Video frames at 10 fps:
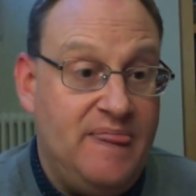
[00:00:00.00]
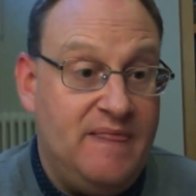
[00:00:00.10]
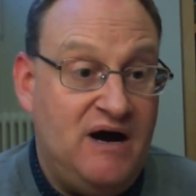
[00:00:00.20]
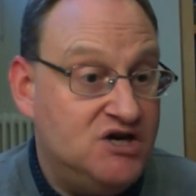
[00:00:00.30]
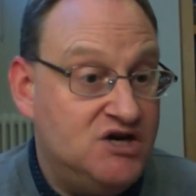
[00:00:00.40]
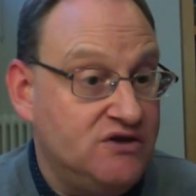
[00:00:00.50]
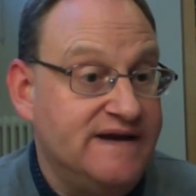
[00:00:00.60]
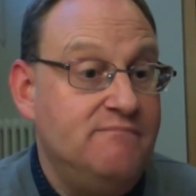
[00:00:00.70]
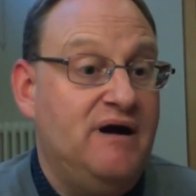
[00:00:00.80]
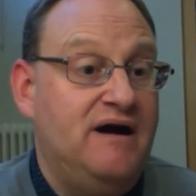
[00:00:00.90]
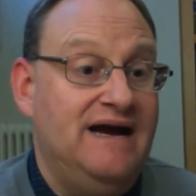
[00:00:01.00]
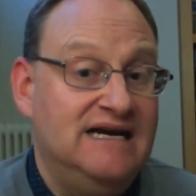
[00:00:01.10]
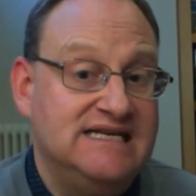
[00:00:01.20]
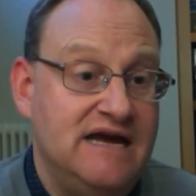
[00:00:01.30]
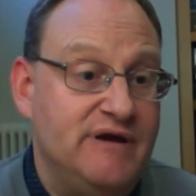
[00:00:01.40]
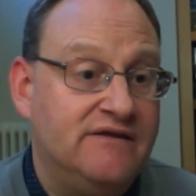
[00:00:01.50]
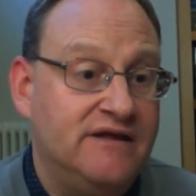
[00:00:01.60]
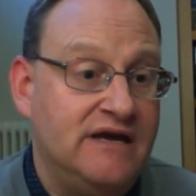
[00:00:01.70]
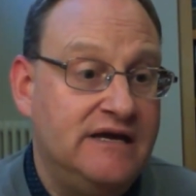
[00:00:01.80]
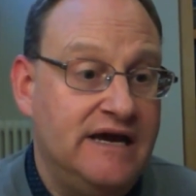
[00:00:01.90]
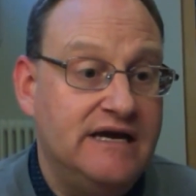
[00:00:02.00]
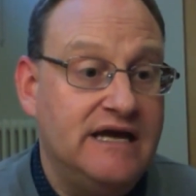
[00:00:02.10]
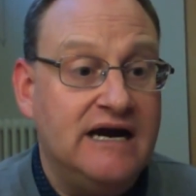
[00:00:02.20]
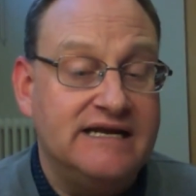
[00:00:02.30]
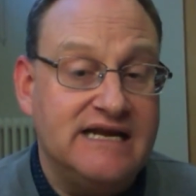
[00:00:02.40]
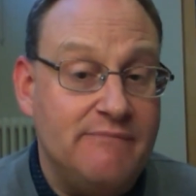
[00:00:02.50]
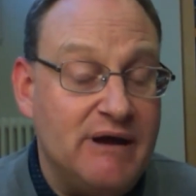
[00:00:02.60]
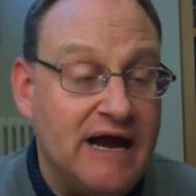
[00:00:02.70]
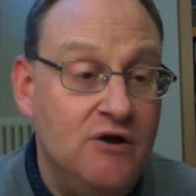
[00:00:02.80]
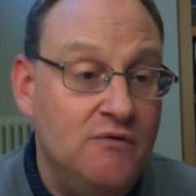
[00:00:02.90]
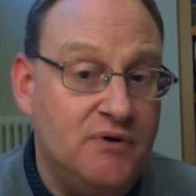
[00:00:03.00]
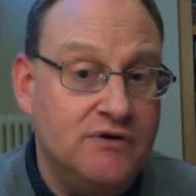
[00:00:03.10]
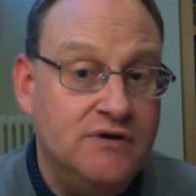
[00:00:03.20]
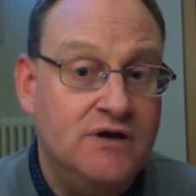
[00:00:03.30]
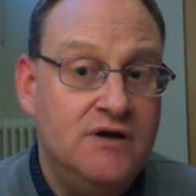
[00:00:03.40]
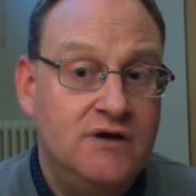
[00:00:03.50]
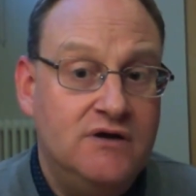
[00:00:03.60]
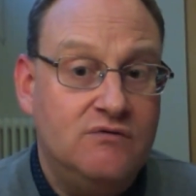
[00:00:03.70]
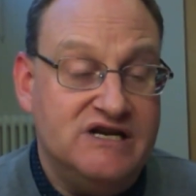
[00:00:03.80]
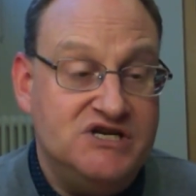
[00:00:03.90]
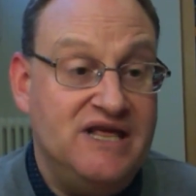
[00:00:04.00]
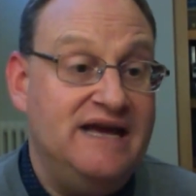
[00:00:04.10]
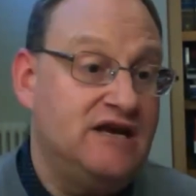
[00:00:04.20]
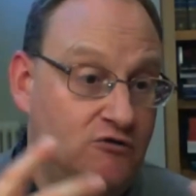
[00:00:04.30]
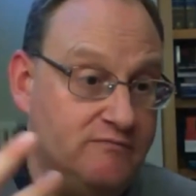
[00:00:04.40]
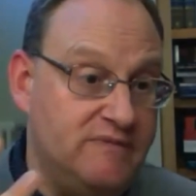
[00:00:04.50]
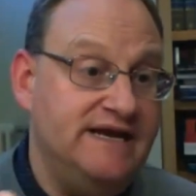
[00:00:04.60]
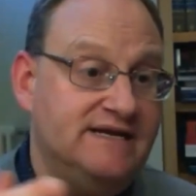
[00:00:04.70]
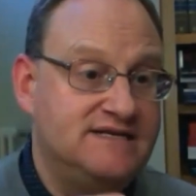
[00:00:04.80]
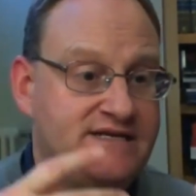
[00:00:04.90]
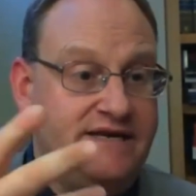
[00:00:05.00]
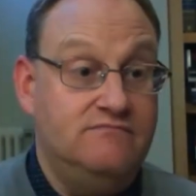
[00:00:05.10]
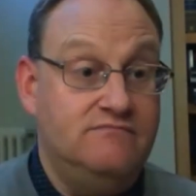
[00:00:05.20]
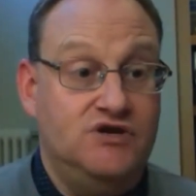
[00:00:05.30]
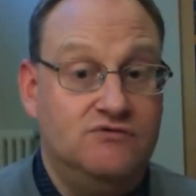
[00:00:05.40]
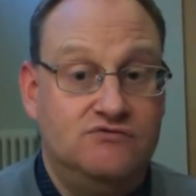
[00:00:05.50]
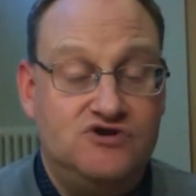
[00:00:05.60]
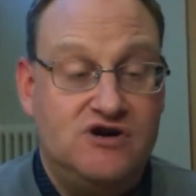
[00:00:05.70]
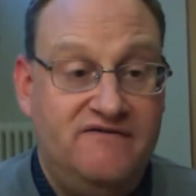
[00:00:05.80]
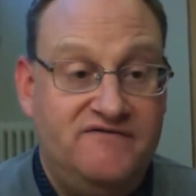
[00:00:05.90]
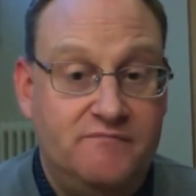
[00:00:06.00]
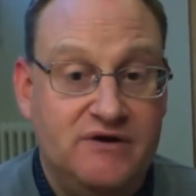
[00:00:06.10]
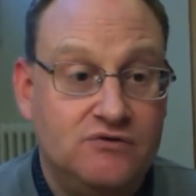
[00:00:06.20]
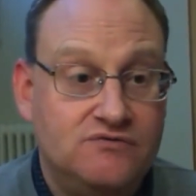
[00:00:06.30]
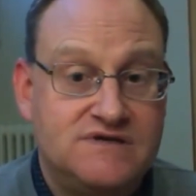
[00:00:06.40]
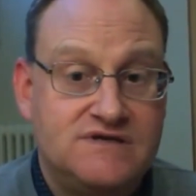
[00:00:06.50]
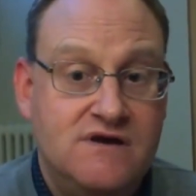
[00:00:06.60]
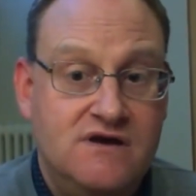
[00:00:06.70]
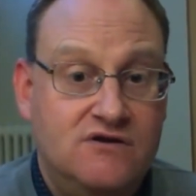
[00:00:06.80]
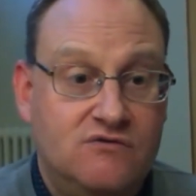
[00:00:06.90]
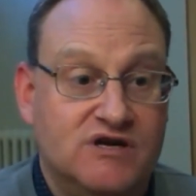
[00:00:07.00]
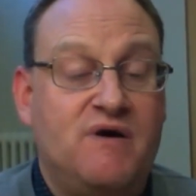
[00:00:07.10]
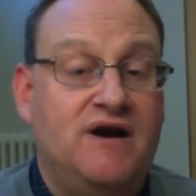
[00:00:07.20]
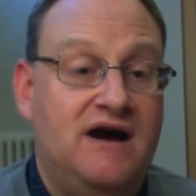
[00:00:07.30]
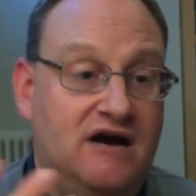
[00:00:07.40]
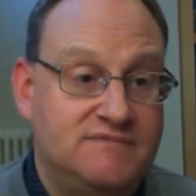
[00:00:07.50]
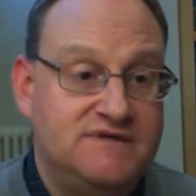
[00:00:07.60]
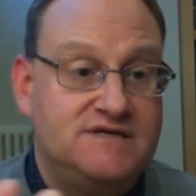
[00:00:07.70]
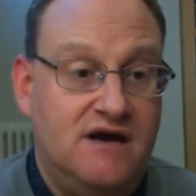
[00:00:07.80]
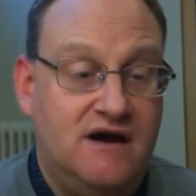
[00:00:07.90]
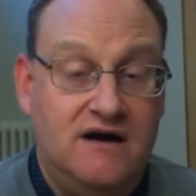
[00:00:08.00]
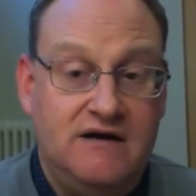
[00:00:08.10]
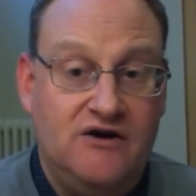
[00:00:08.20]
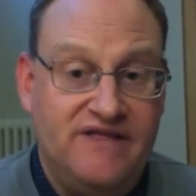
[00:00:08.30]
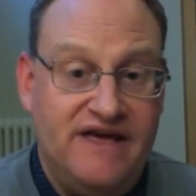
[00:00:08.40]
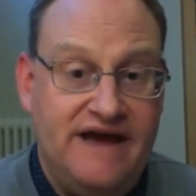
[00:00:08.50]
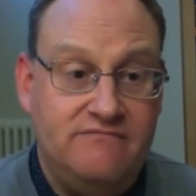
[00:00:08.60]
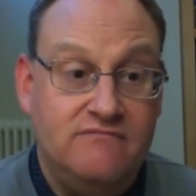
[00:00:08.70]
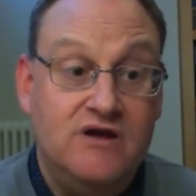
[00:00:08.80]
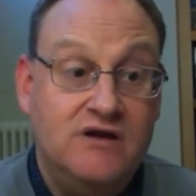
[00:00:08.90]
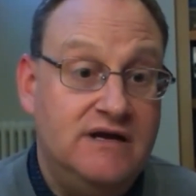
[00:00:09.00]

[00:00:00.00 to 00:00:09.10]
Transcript: partially by academic thinking and academic output, which then culminates in, draft bills, which perhaps are then